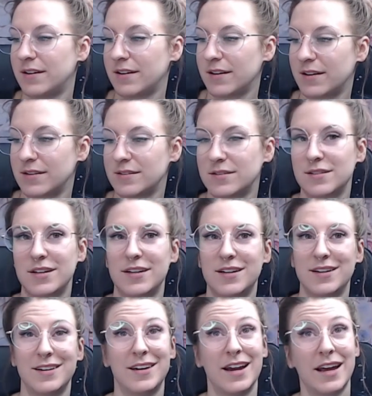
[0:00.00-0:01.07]
is
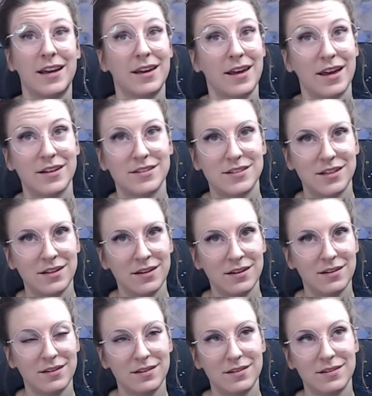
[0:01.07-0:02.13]
going to, neck, Kenzie.
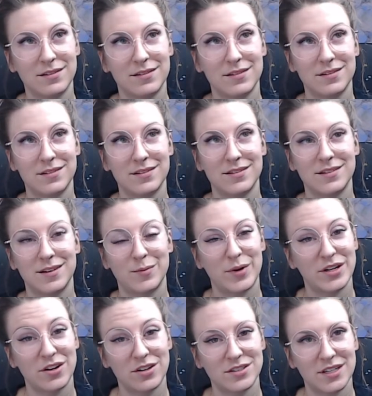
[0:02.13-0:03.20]
Am I
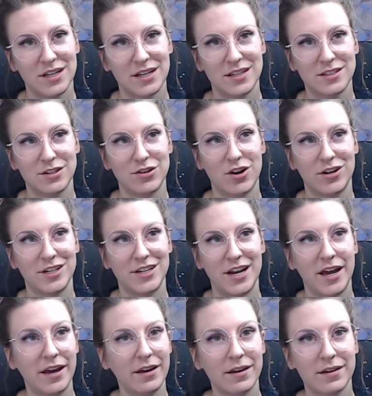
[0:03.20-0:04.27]
not saying, is it not a
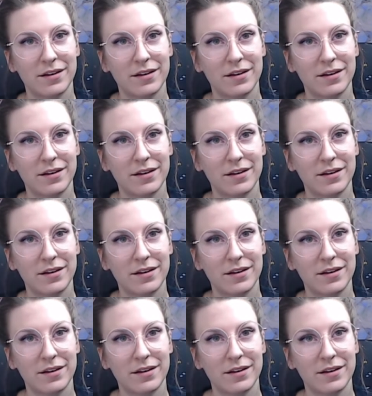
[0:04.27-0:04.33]
neck?